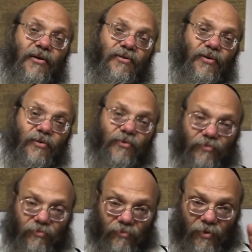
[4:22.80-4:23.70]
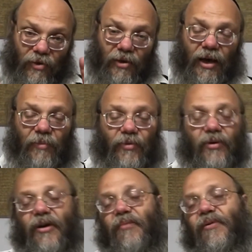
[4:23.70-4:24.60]
So I'm
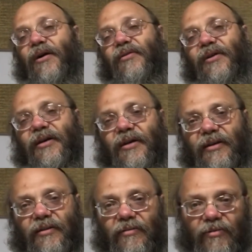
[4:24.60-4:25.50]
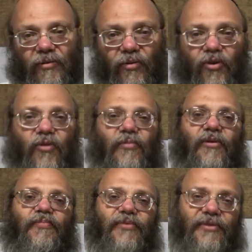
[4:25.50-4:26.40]
talking about the
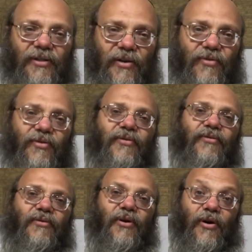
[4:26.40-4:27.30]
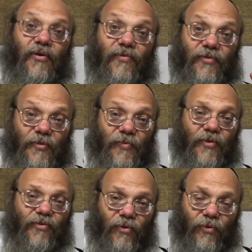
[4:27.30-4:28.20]
normal procedure of
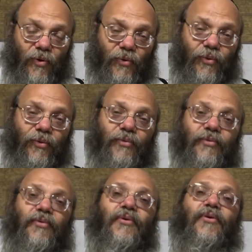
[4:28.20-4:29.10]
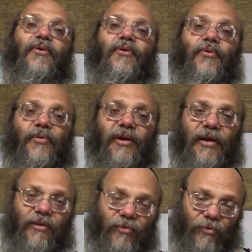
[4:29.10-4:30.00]
spiritual growth. We
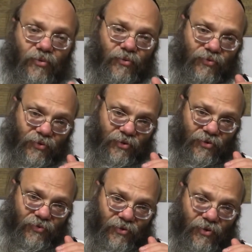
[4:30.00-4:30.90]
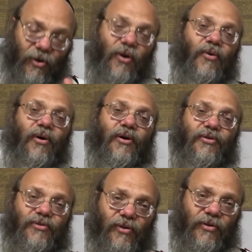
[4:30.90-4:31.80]
need to, first of all, know our
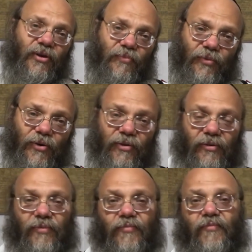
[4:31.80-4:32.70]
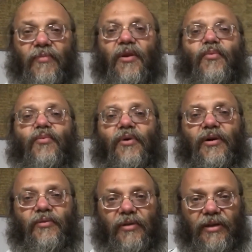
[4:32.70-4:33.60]
starting point.
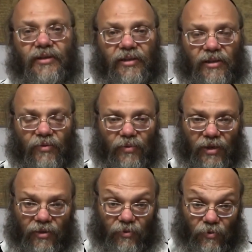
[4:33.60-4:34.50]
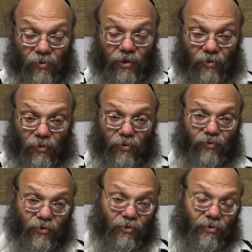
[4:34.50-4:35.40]
What is it that we need to do tikkun
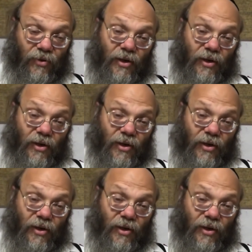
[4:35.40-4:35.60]
for?